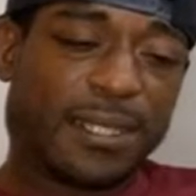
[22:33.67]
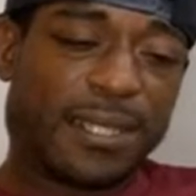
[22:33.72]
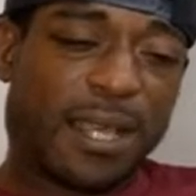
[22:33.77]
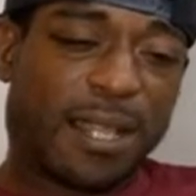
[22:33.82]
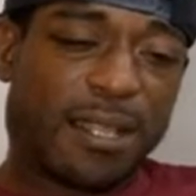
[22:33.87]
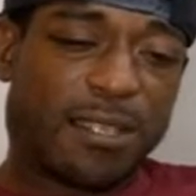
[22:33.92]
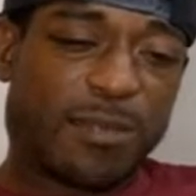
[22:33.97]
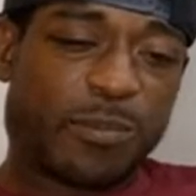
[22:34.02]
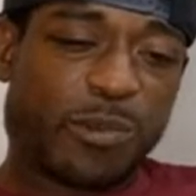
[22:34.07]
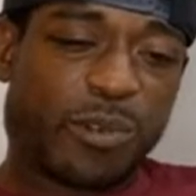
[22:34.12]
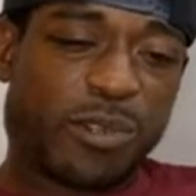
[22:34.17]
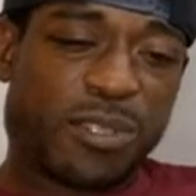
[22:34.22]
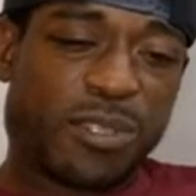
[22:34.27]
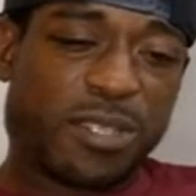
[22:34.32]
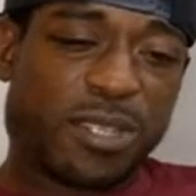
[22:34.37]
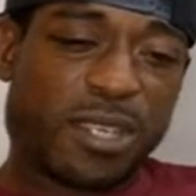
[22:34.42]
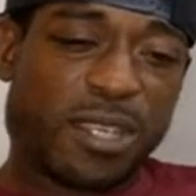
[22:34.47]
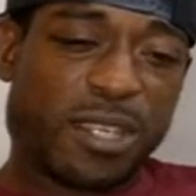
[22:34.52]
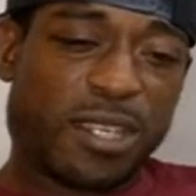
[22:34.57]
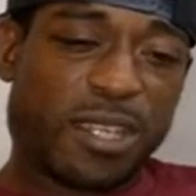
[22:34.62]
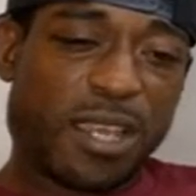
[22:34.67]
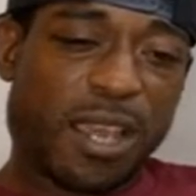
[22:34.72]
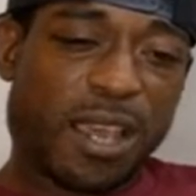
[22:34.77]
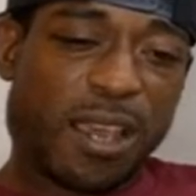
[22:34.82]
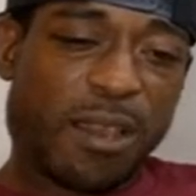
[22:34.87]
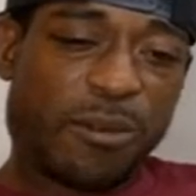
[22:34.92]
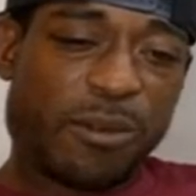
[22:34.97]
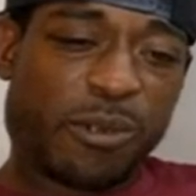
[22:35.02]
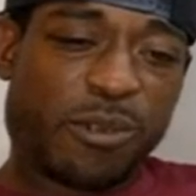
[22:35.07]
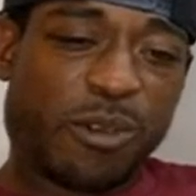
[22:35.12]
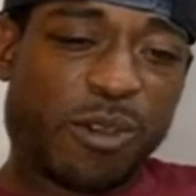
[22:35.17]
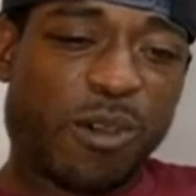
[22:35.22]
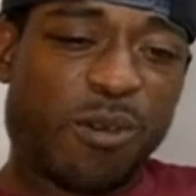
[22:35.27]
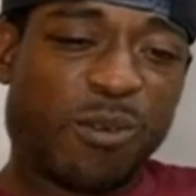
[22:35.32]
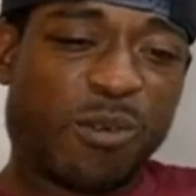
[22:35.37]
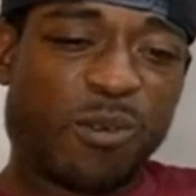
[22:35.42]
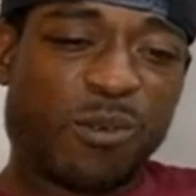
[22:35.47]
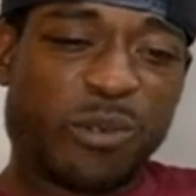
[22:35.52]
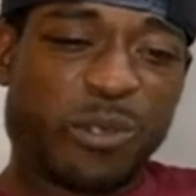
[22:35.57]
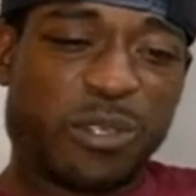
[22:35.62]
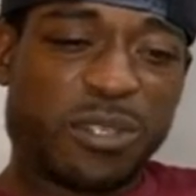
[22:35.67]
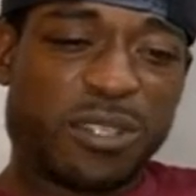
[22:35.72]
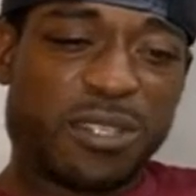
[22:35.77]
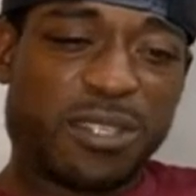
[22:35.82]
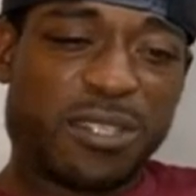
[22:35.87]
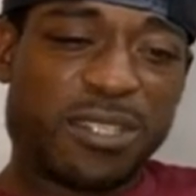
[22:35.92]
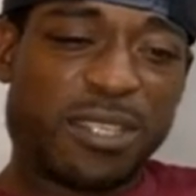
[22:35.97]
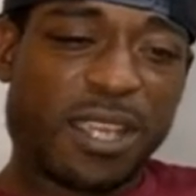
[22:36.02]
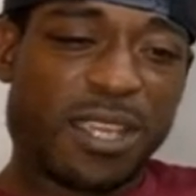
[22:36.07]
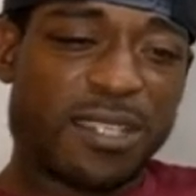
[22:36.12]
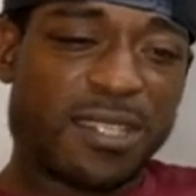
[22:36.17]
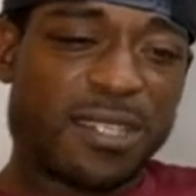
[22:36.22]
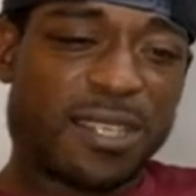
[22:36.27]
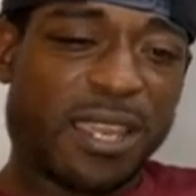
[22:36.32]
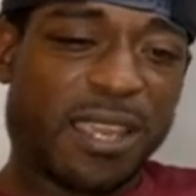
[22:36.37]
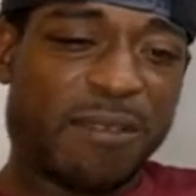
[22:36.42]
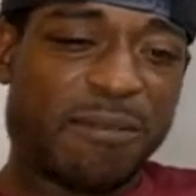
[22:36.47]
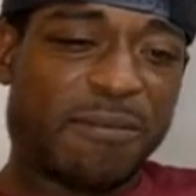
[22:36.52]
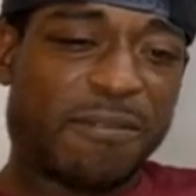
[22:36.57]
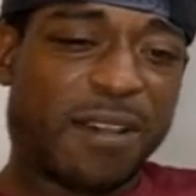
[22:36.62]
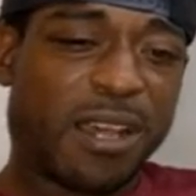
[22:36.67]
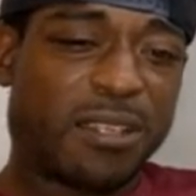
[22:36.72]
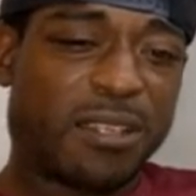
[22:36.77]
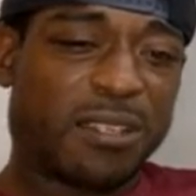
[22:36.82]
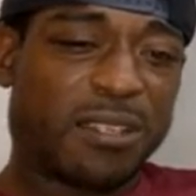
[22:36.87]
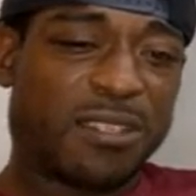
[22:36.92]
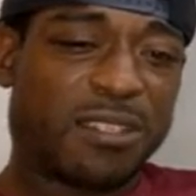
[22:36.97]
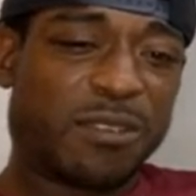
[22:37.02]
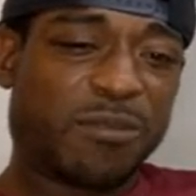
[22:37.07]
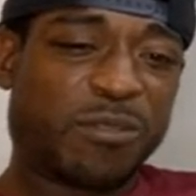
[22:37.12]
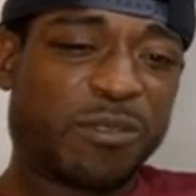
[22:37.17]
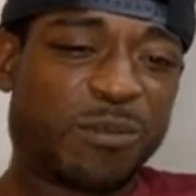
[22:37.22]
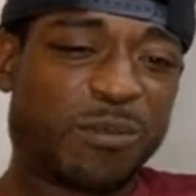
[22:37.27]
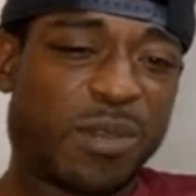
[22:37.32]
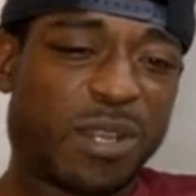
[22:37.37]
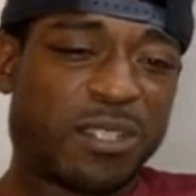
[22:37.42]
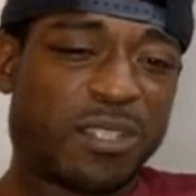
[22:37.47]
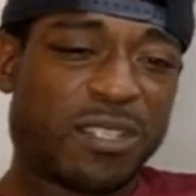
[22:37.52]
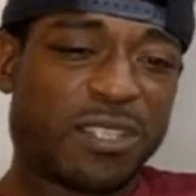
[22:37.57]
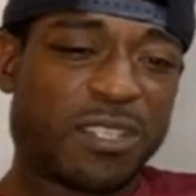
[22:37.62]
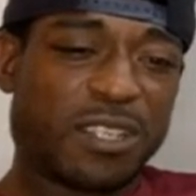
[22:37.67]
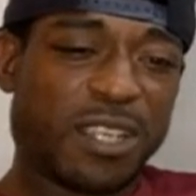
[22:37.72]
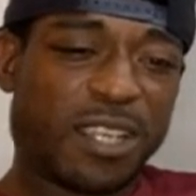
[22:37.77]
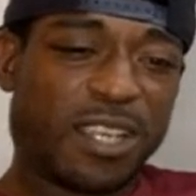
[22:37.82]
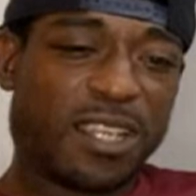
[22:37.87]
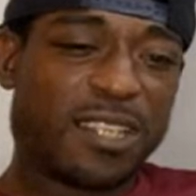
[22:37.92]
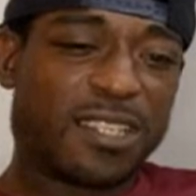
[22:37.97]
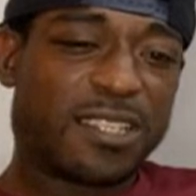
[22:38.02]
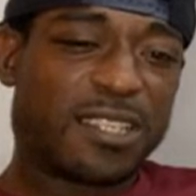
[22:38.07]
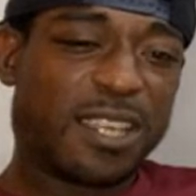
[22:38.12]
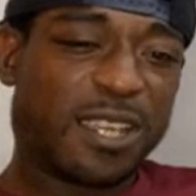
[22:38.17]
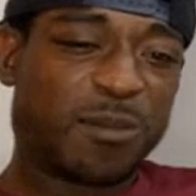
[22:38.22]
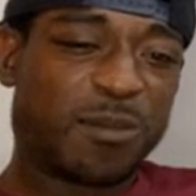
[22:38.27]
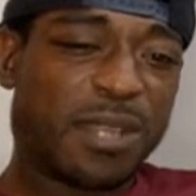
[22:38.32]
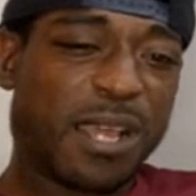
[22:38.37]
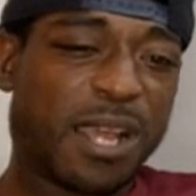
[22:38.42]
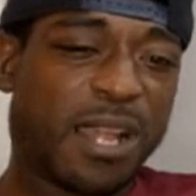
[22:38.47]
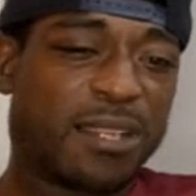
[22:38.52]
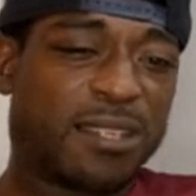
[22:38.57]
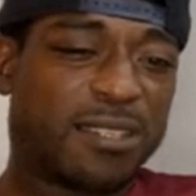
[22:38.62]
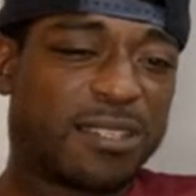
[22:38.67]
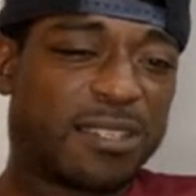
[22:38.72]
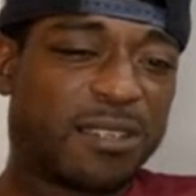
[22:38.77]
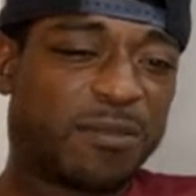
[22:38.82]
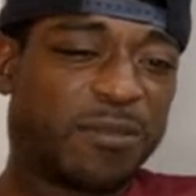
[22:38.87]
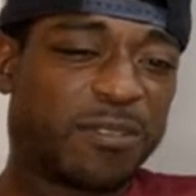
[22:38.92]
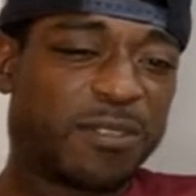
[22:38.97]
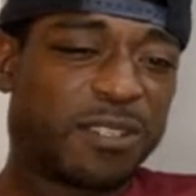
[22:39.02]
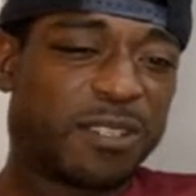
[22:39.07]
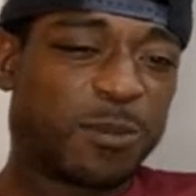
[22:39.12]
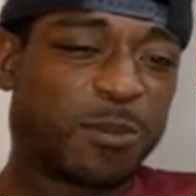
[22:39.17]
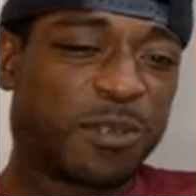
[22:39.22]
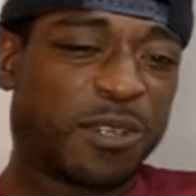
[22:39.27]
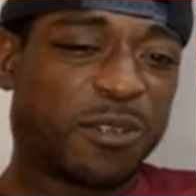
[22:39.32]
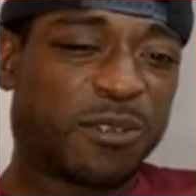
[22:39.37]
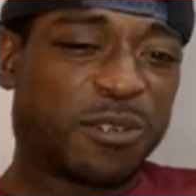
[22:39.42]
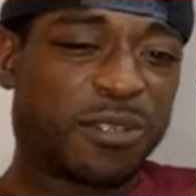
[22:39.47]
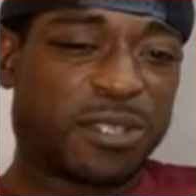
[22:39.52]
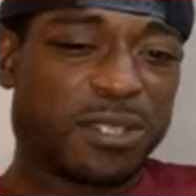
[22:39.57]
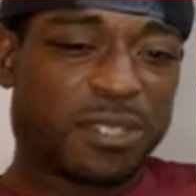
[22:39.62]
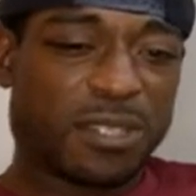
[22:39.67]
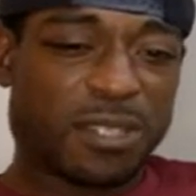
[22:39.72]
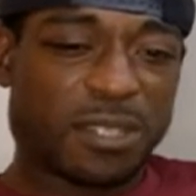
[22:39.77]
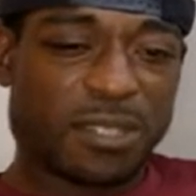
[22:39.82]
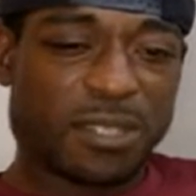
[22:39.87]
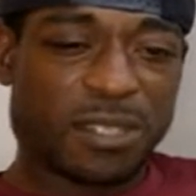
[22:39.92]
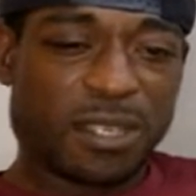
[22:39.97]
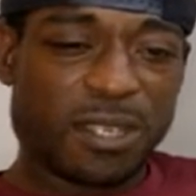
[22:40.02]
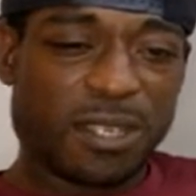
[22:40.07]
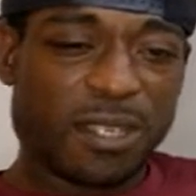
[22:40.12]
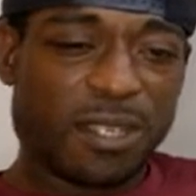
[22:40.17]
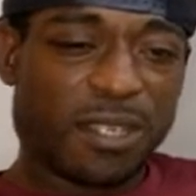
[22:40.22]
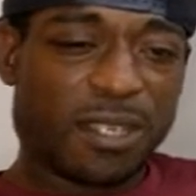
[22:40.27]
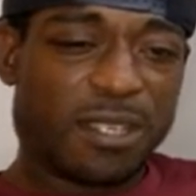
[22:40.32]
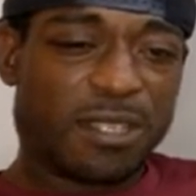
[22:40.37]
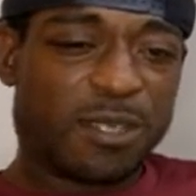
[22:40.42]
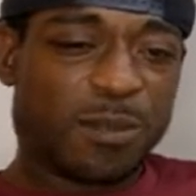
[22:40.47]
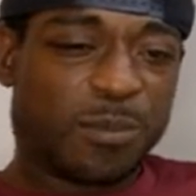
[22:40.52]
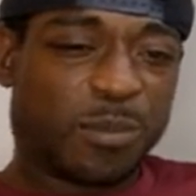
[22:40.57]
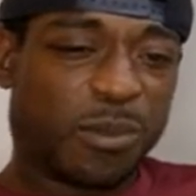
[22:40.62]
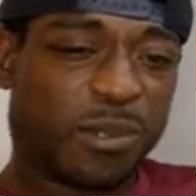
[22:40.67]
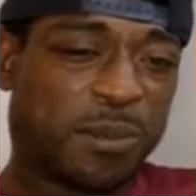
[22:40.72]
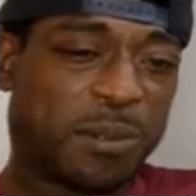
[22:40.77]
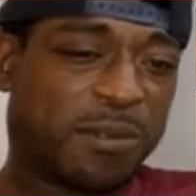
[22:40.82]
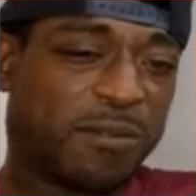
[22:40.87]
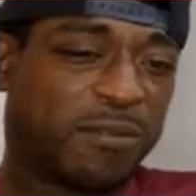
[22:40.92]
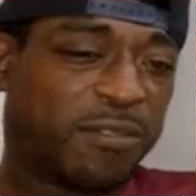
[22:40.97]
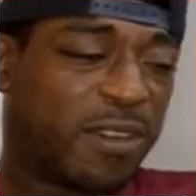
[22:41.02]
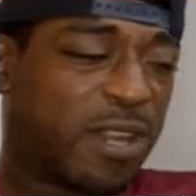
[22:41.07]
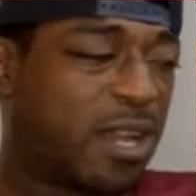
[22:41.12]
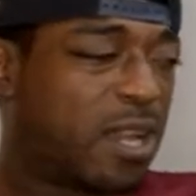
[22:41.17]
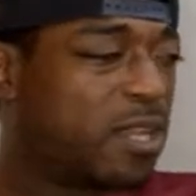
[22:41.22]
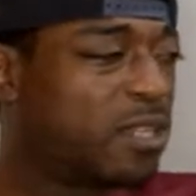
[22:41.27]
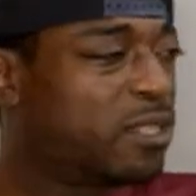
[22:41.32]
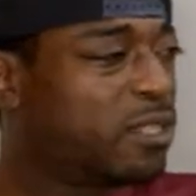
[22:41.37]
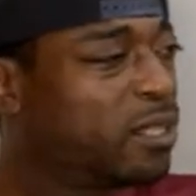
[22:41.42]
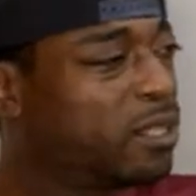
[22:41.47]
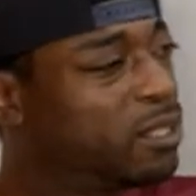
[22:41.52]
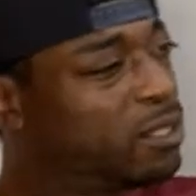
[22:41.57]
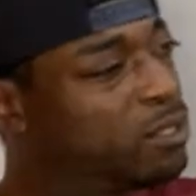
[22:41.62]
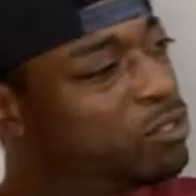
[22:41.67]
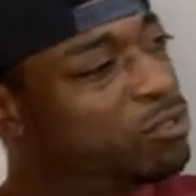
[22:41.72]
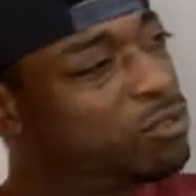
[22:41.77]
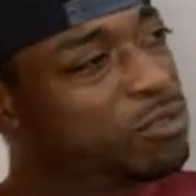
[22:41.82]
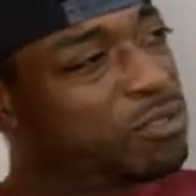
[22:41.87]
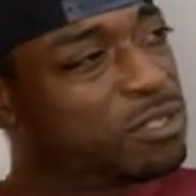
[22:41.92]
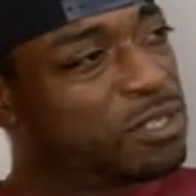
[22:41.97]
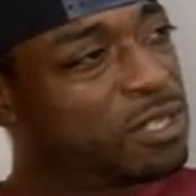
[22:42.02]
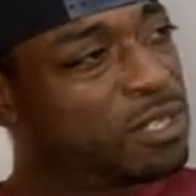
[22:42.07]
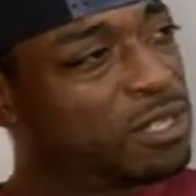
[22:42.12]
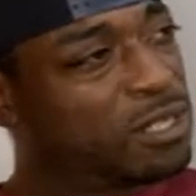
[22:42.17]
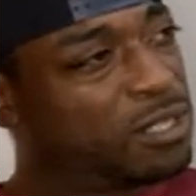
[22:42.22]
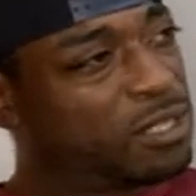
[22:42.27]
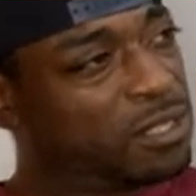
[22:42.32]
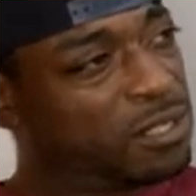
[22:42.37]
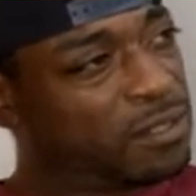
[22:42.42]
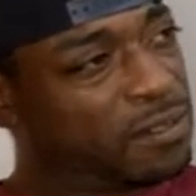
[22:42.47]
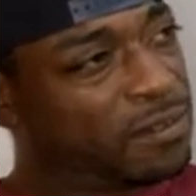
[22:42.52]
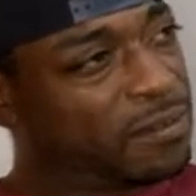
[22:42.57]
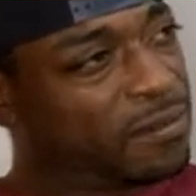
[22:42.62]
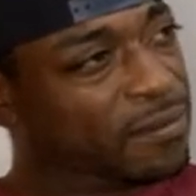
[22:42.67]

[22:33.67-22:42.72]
now as Born said, I recall when we used to say same father, different mother, same knowledge, different experiences, supreme divine. True indeed.